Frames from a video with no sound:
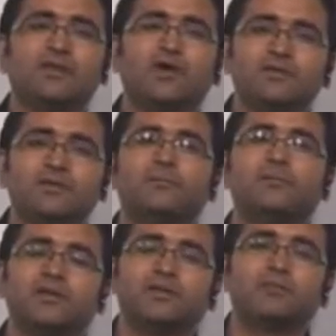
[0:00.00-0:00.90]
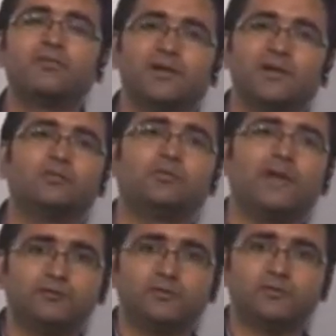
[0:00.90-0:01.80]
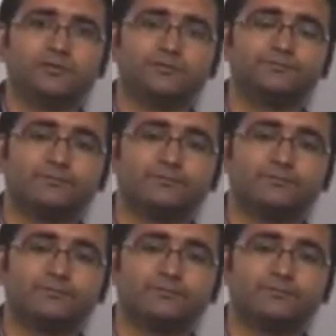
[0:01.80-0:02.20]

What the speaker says: that's how the impulse response relate to the life also.